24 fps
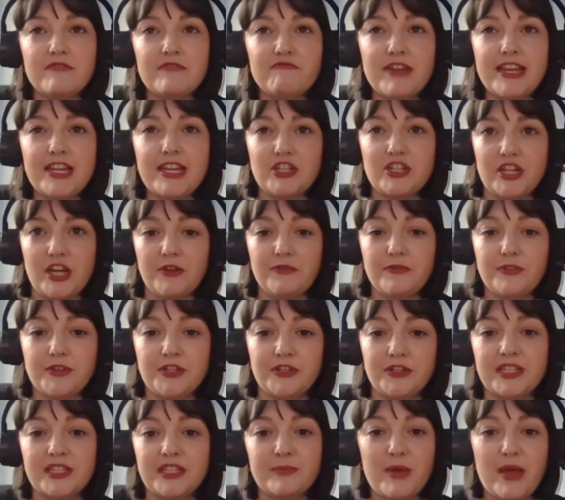of reached out
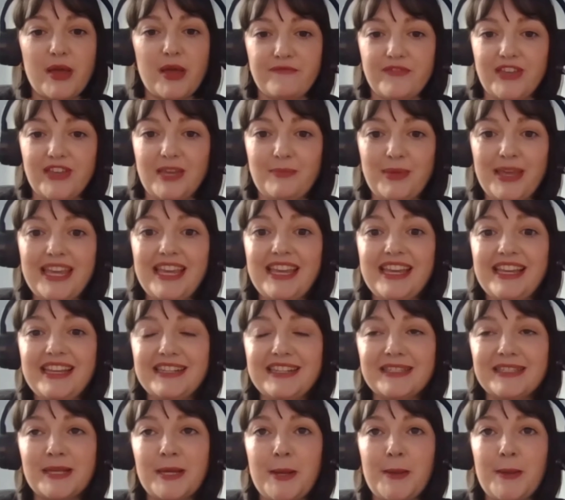to some
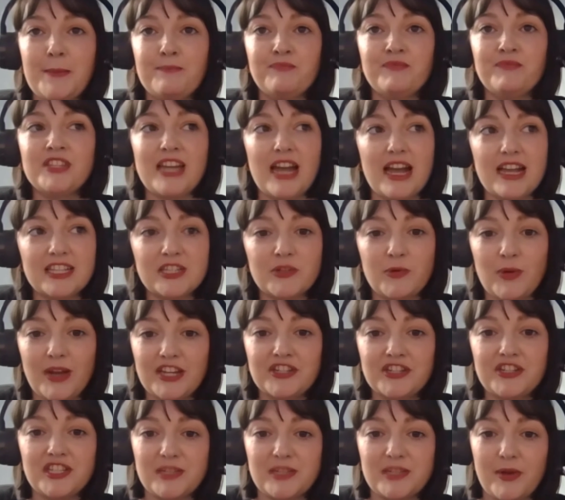MVPs to ask
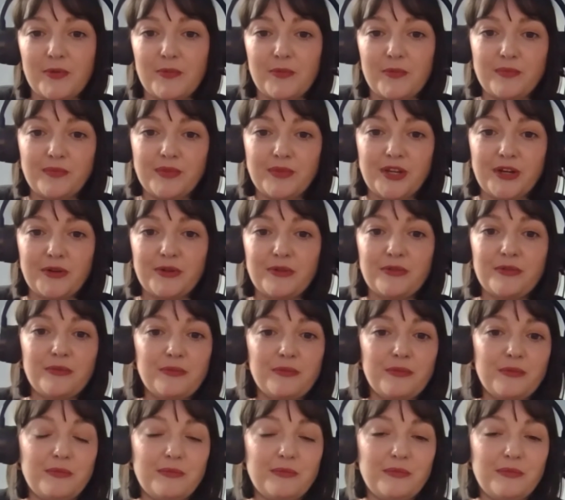questions about, you know,